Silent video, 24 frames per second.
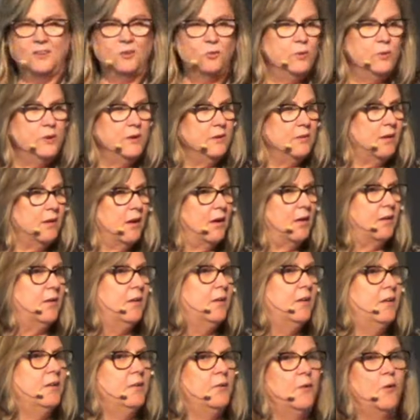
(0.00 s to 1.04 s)
We are
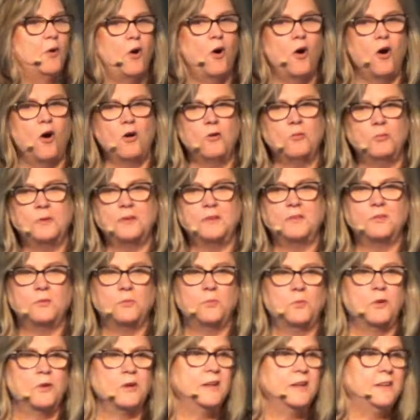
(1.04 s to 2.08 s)
always
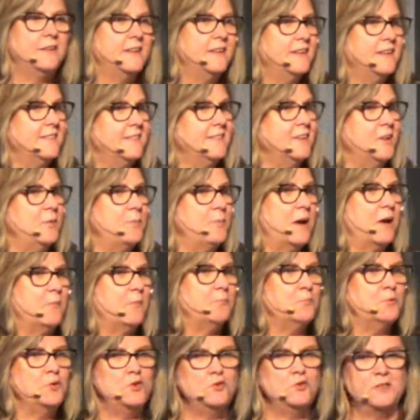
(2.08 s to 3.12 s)
working. It isn't about
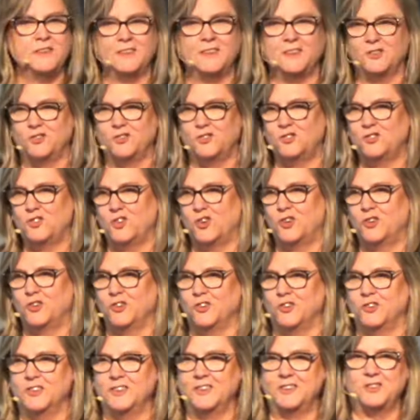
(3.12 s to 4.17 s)
moving in a
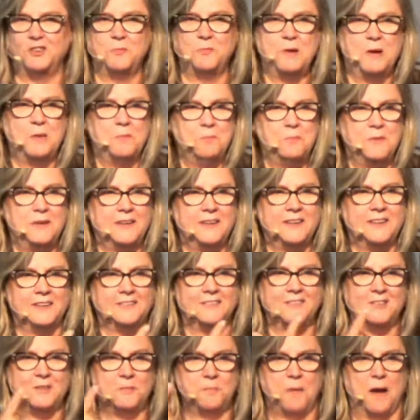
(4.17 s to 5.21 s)
circle. It's about being in a
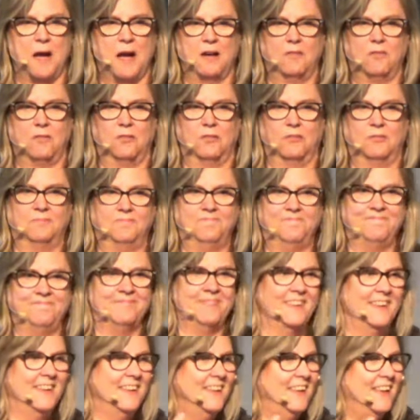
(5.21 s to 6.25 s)
spiral.
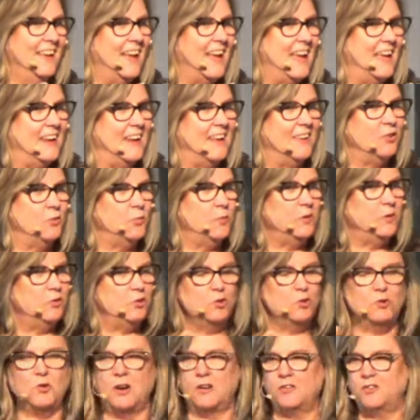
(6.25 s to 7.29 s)
And as we
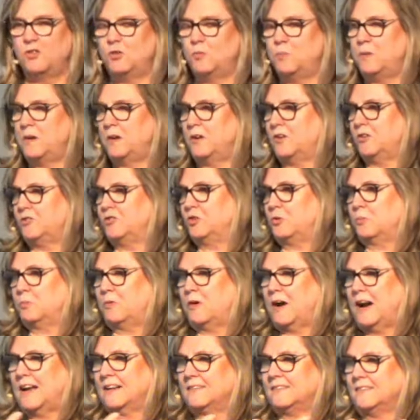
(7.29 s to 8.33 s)
do our spiritual
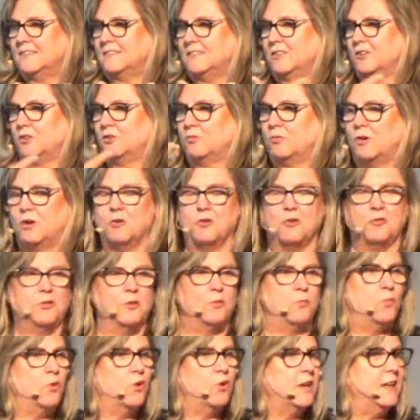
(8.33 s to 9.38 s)
practice and growth
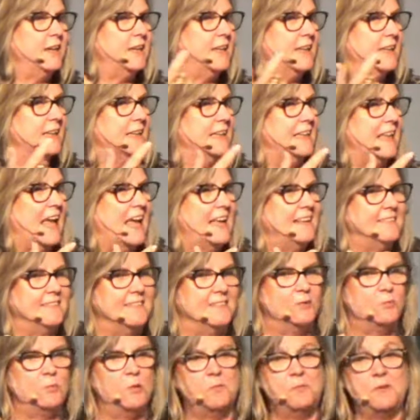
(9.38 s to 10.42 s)
and working in
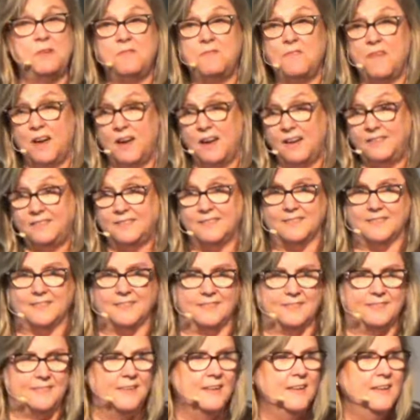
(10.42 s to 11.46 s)
classes, what we find
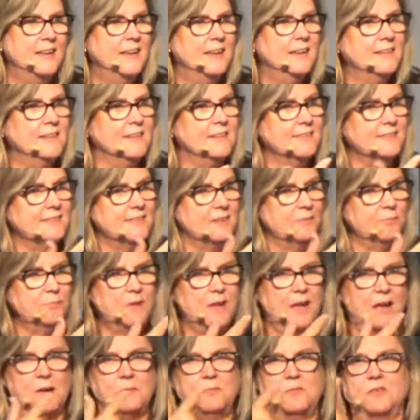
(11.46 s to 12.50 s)
is that
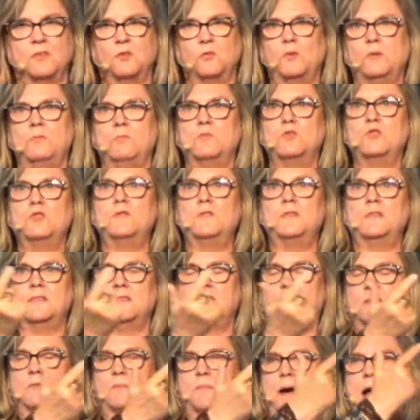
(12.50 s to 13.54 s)
sometimes as we move in
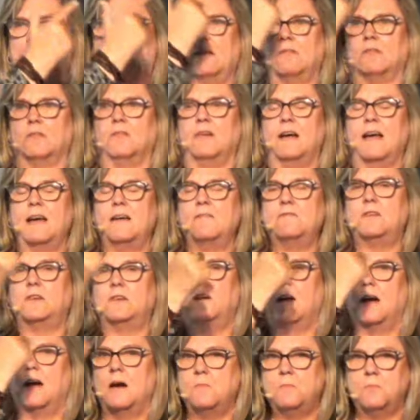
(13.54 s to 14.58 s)
this spiral
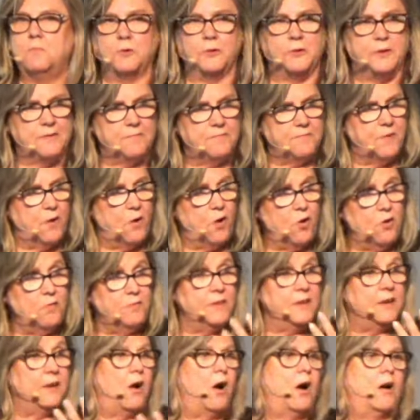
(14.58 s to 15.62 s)
ever upward,
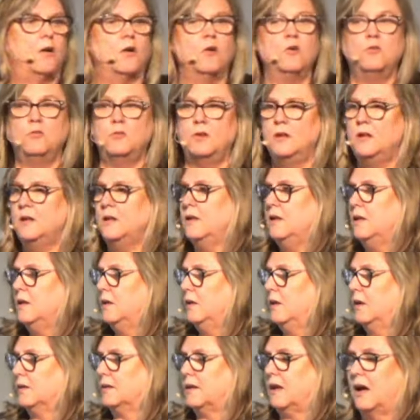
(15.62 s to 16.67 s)
evolving our own
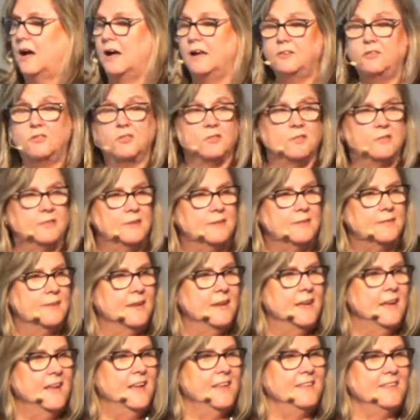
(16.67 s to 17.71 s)
consciousness,
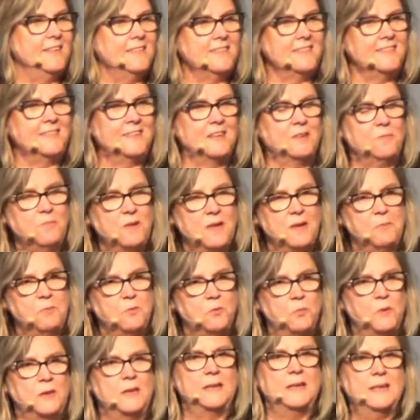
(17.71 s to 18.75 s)
that
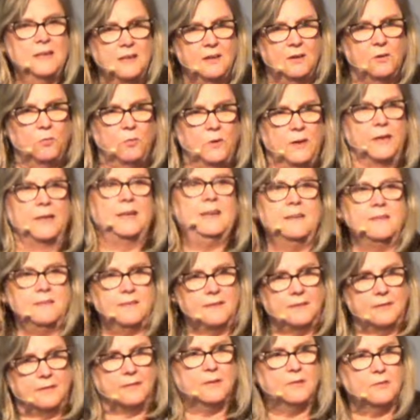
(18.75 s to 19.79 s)
sometimes we hit
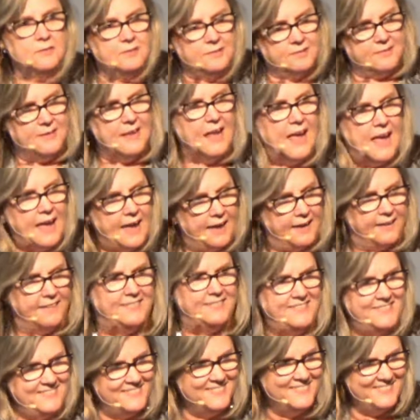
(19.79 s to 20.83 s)
these little
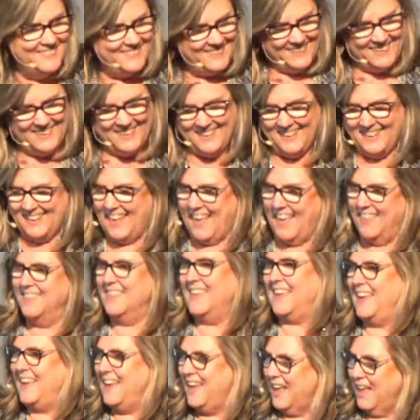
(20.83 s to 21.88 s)
snags and
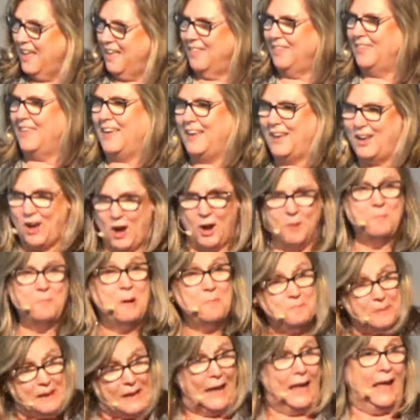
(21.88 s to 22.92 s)
they come
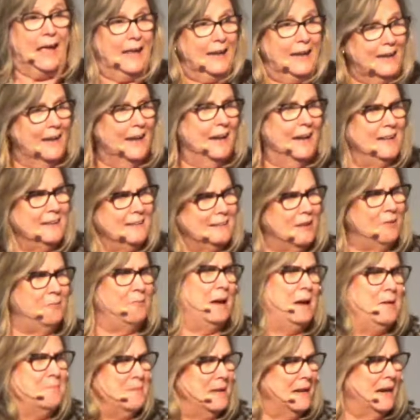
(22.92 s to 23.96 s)
up again. And it's like,
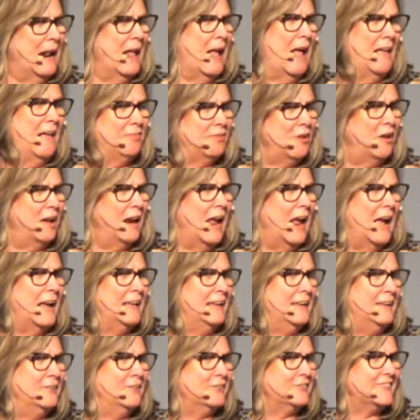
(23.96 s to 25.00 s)
wait a minute, I thought I
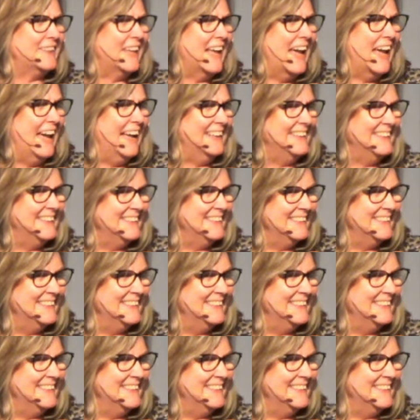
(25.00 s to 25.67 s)
healed that.